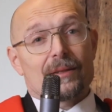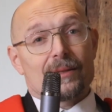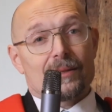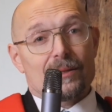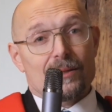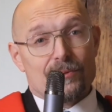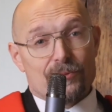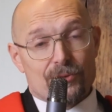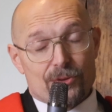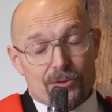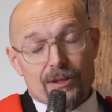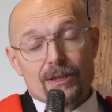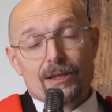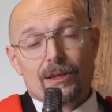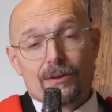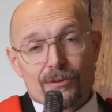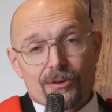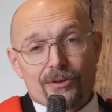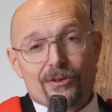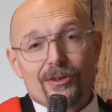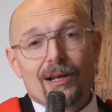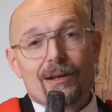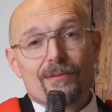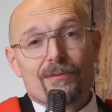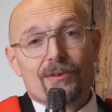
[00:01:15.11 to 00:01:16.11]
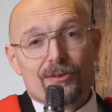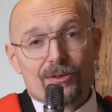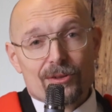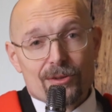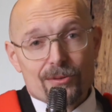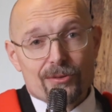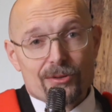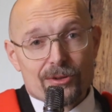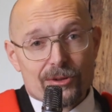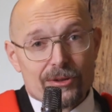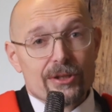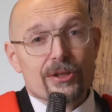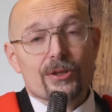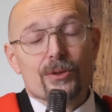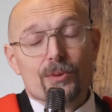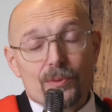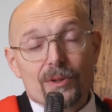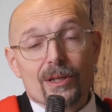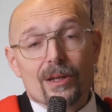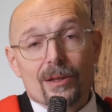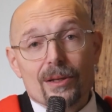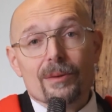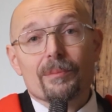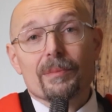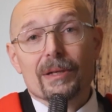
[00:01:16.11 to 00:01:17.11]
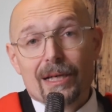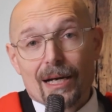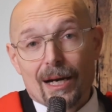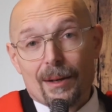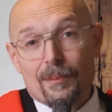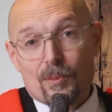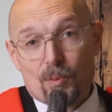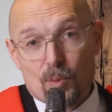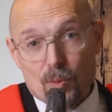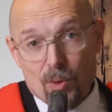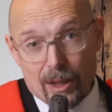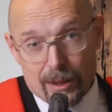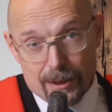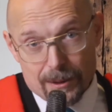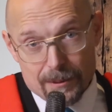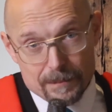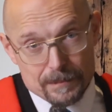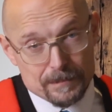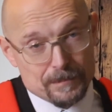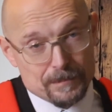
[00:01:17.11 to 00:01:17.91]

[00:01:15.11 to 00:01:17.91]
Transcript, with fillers: if you think of yourself as a loser, you will become one.